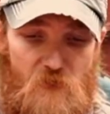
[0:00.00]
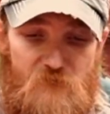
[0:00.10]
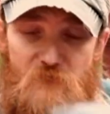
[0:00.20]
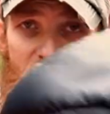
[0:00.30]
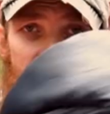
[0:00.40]

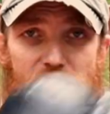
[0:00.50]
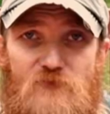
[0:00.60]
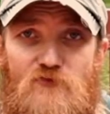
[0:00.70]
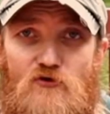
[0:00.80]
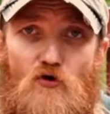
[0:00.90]
This thing
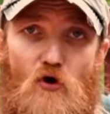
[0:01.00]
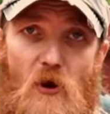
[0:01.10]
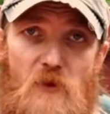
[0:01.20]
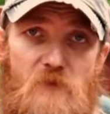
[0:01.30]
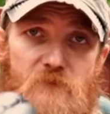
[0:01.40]
is
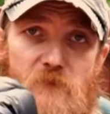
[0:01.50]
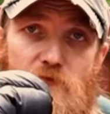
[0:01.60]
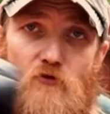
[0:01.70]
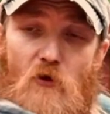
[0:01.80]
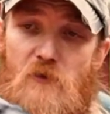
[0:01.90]
crazy,
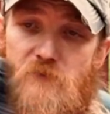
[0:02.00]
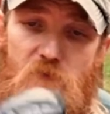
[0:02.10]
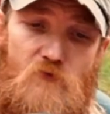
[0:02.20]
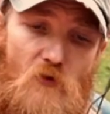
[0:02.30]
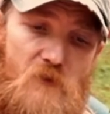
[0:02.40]
crazy,
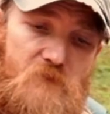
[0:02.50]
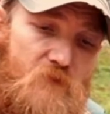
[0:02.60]
crazy,